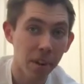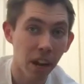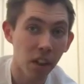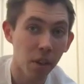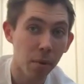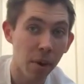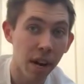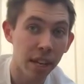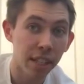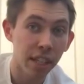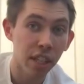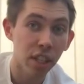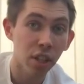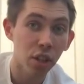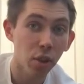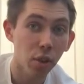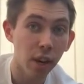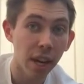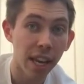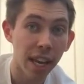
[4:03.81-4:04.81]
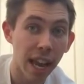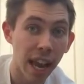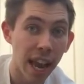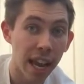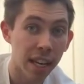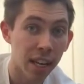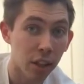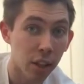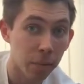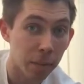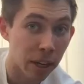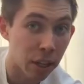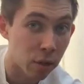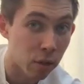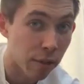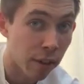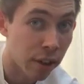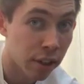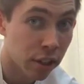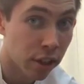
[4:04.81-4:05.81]
Otherwise, enjoy, and I'll speak
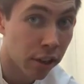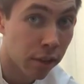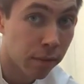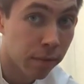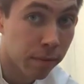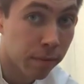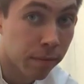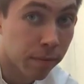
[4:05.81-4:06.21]
to you all very soon.